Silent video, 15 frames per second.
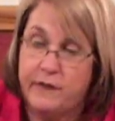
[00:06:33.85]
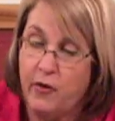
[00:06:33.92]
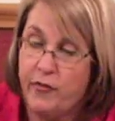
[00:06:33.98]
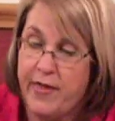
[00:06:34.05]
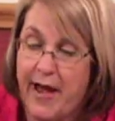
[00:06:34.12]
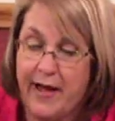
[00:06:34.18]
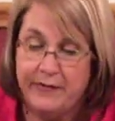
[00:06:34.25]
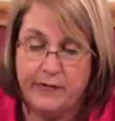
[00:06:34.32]

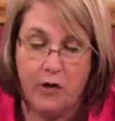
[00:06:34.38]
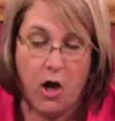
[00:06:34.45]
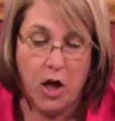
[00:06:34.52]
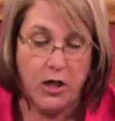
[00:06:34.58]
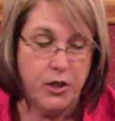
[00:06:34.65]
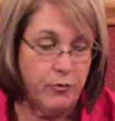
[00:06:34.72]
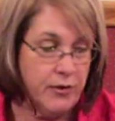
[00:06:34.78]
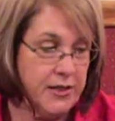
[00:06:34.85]
So that's
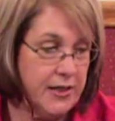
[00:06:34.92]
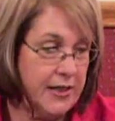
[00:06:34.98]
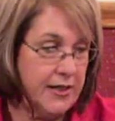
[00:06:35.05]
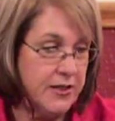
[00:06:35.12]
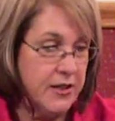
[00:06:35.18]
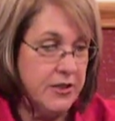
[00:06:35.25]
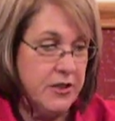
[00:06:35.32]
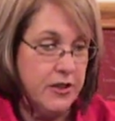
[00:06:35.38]
all you would
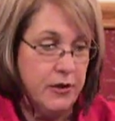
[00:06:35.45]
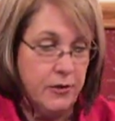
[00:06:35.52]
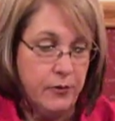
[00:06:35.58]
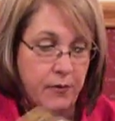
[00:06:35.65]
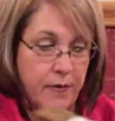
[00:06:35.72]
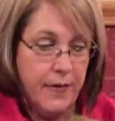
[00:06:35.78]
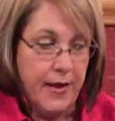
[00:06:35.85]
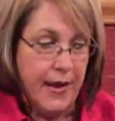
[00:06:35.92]
need to
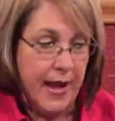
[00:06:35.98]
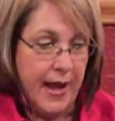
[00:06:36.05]
do.